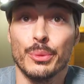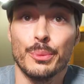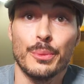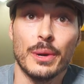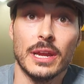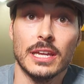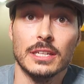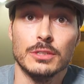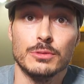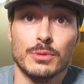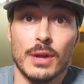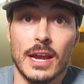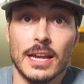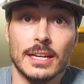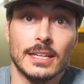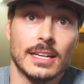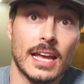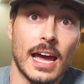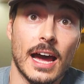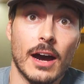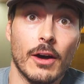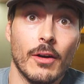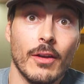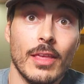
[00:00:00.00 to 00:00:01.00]
the rage right
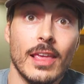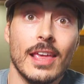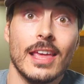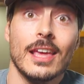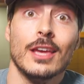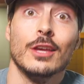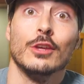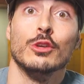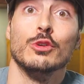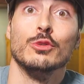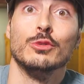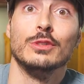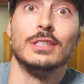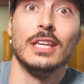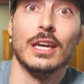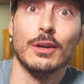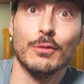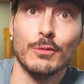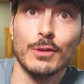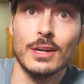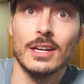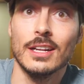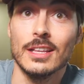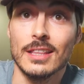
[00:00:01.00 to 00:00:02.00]
now. You
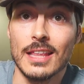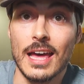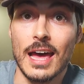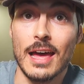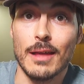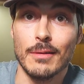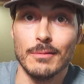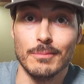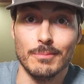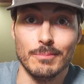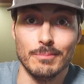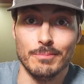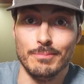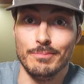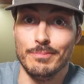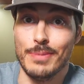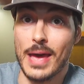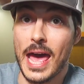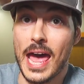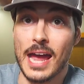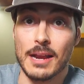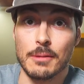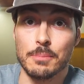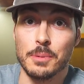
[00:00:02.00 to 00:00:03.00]
get rid of that
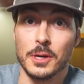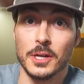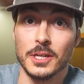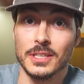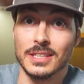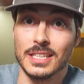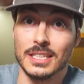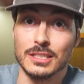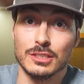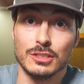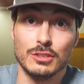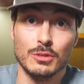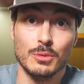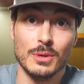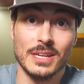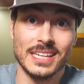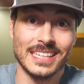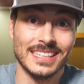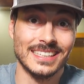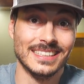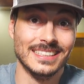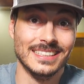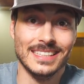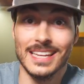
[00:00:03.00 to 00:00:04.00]
back part that's
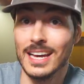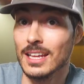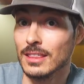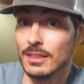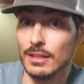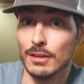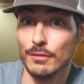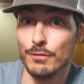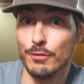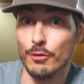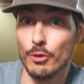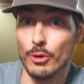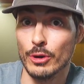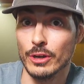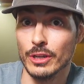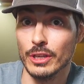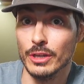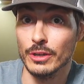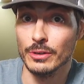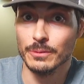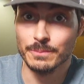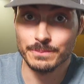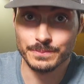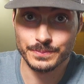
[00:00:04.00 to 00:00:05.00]
doing nothing for
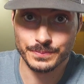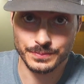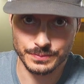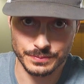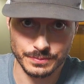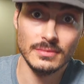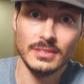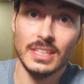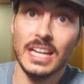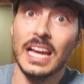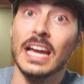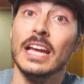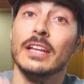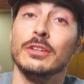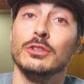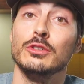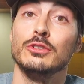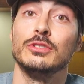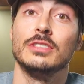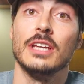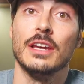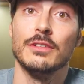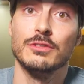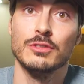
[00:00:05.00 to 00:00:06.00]
you and
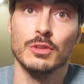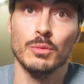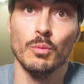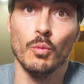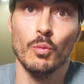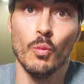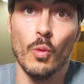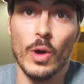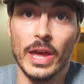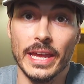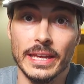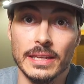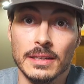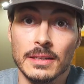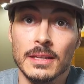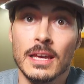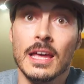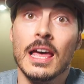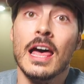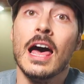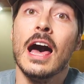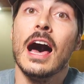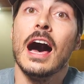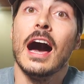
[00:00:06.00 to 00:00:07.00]
you save some weight.
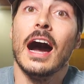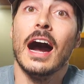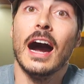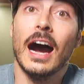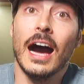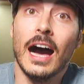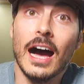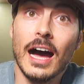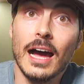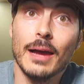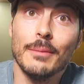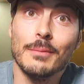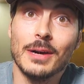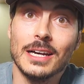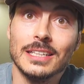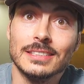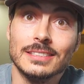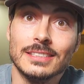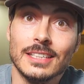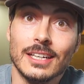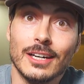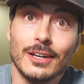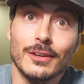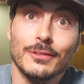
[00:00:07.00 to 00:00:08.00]
I
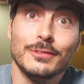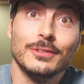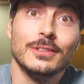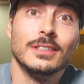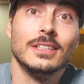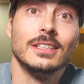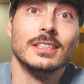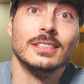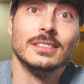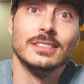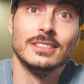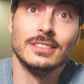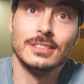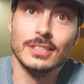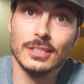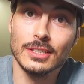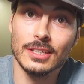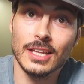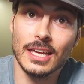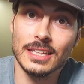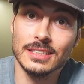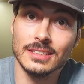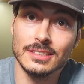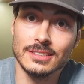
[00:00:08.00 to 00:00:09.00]
myself still
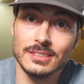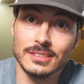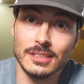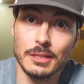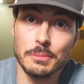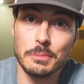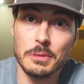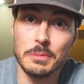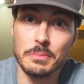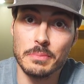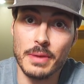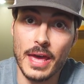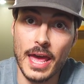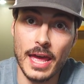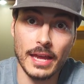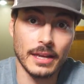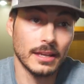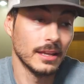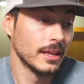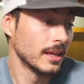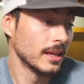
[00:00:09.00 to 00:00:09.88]
like the sleeping bag.